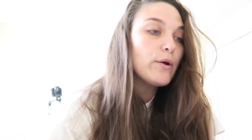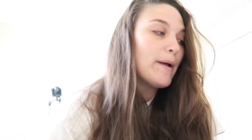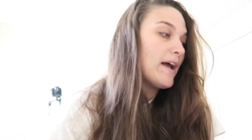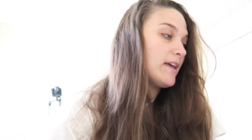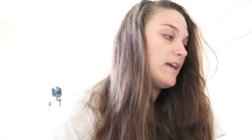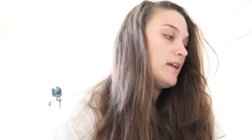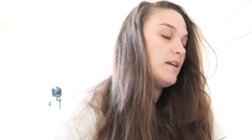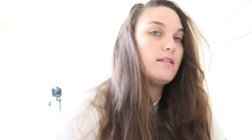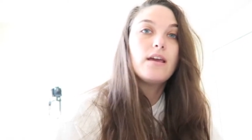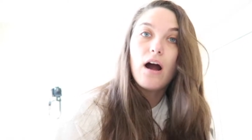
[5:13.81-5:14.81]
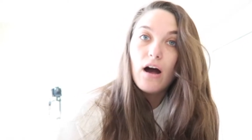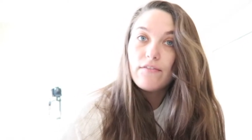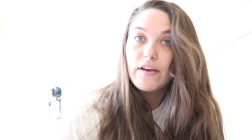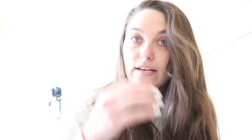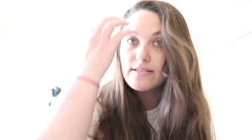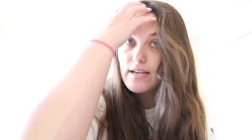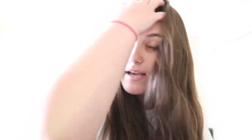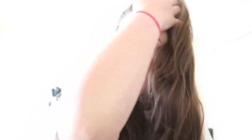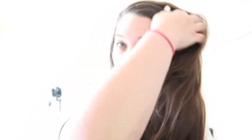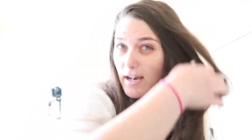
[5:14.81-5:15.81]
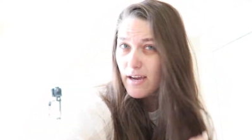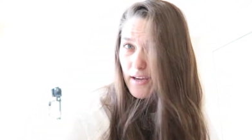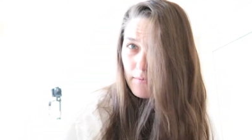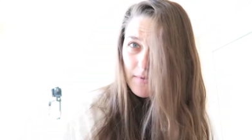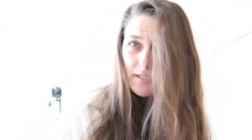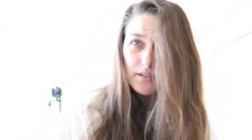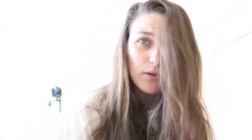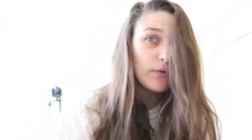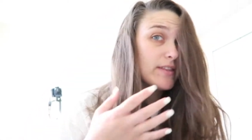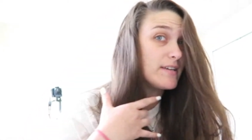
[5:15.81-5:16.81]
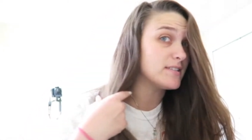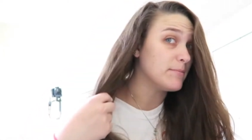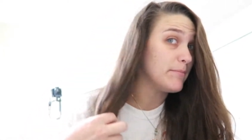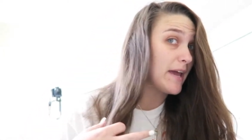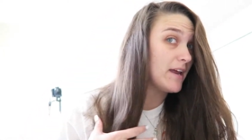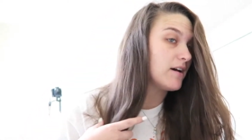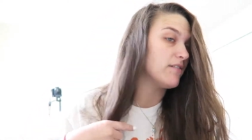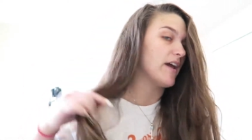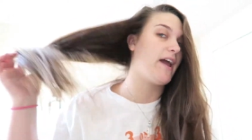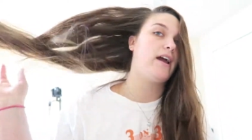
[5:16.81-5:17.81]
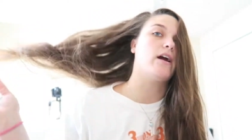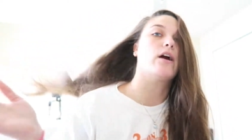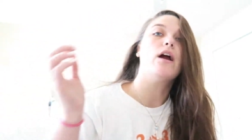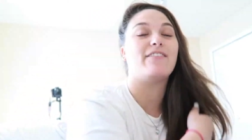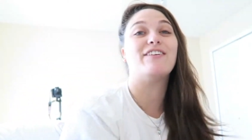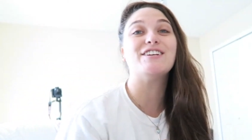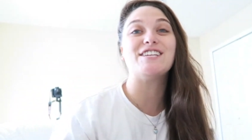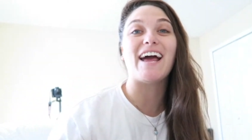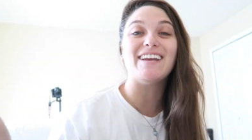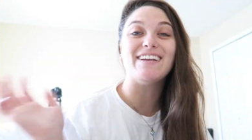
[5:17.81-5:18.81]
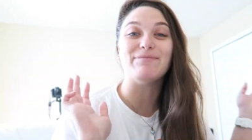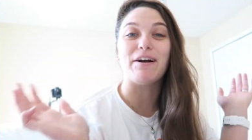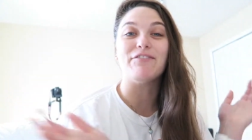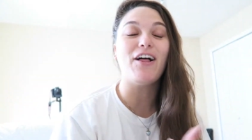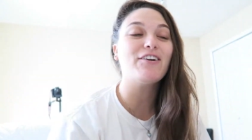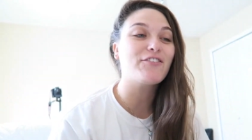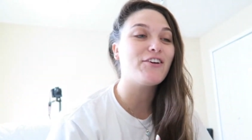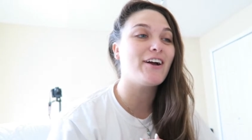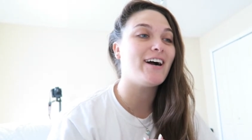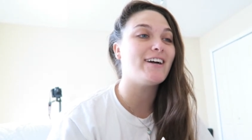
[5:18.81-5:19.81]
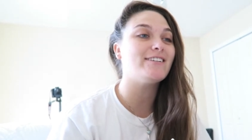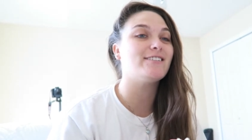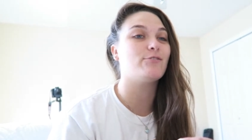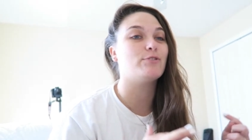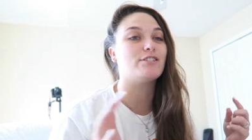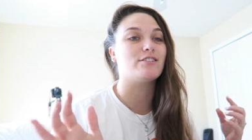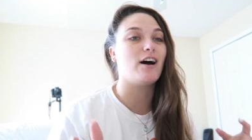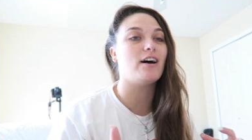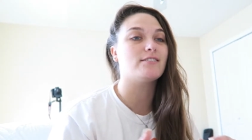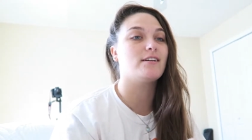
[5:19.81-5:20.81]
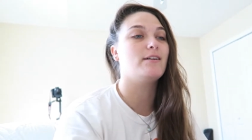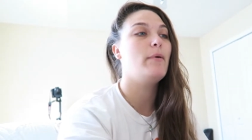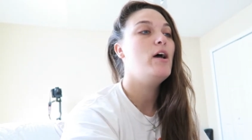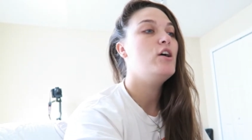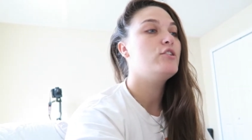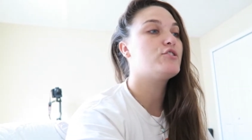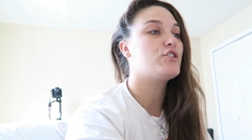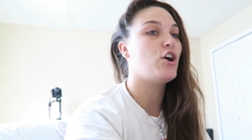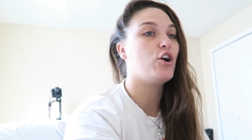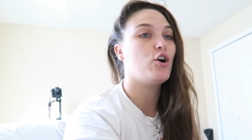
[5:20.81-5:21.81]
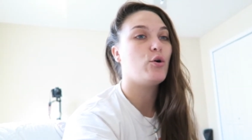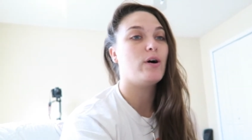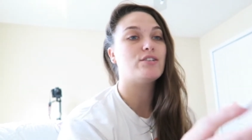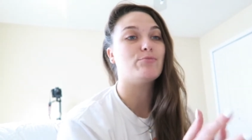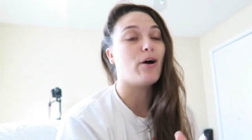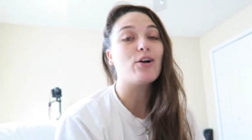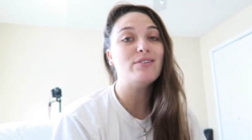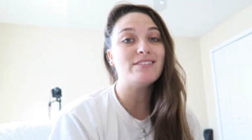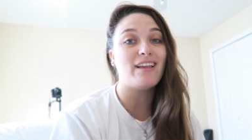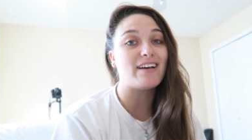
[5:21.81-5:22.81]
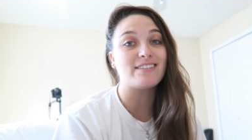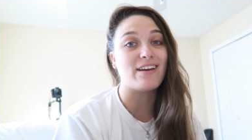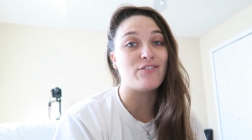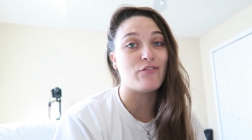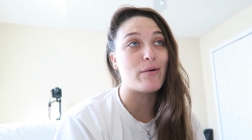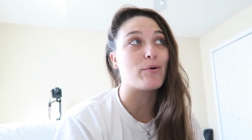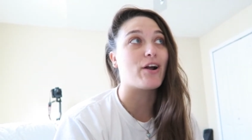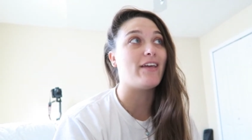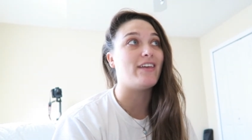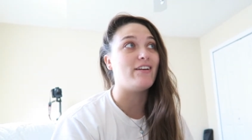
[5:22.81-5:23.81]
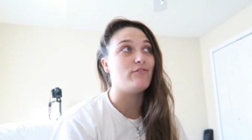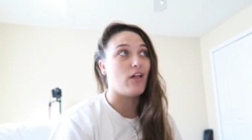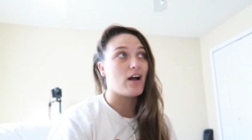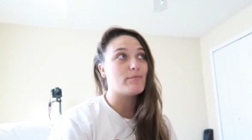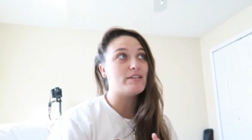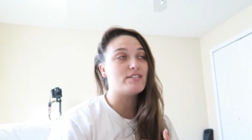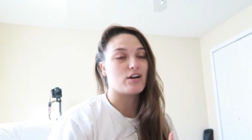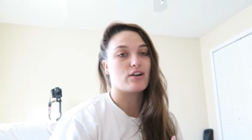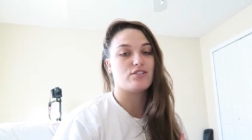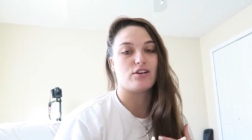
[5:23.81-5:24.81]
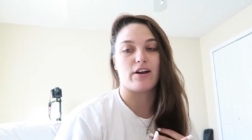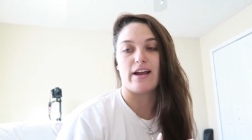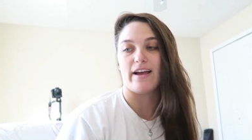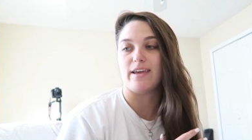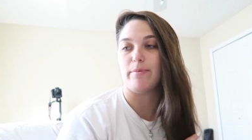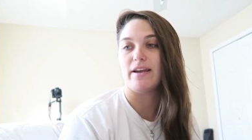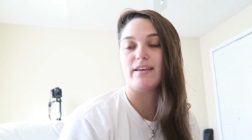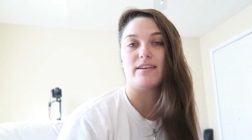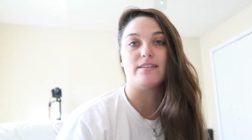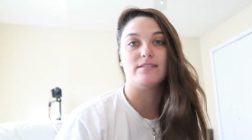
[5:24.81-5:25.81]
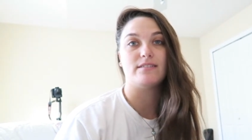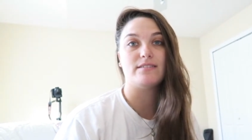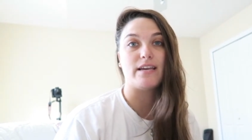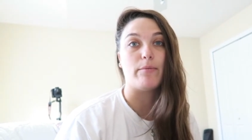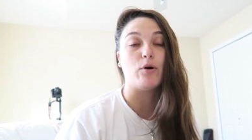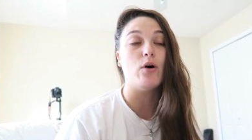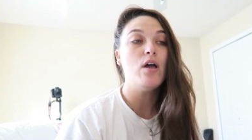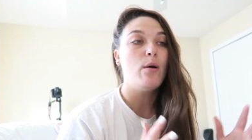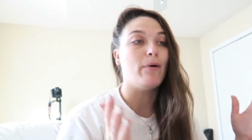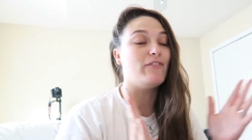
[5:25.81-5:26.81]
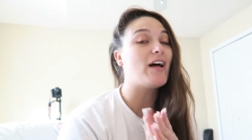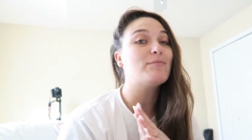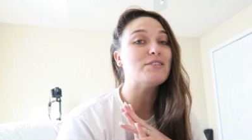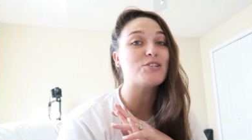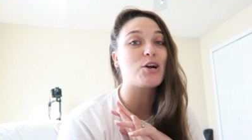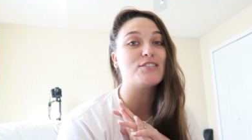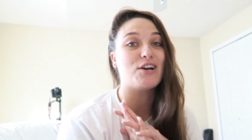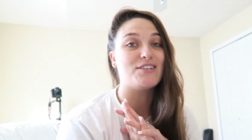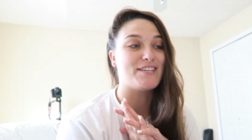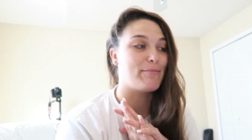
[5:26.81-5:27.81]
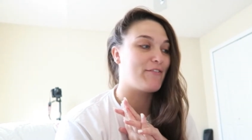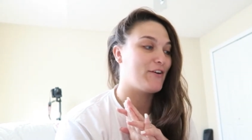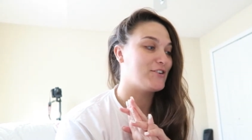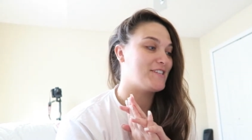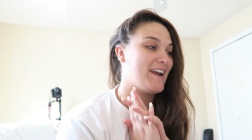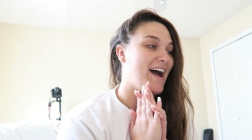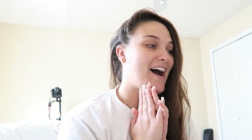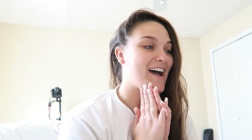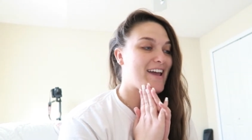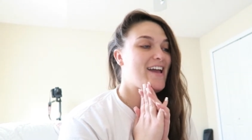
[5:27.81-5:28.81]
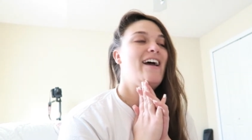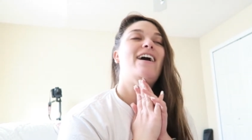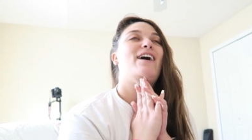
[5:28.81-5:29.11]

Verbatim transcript: are back in the office and I am dealing with this mane of hair. I finished editing my vlog for you guys, which is awesome. So tomorrow is the last day of November and then Vlogmas starts. Sorry, I keep hitting the table. But Vlogmas starts on December 1st and I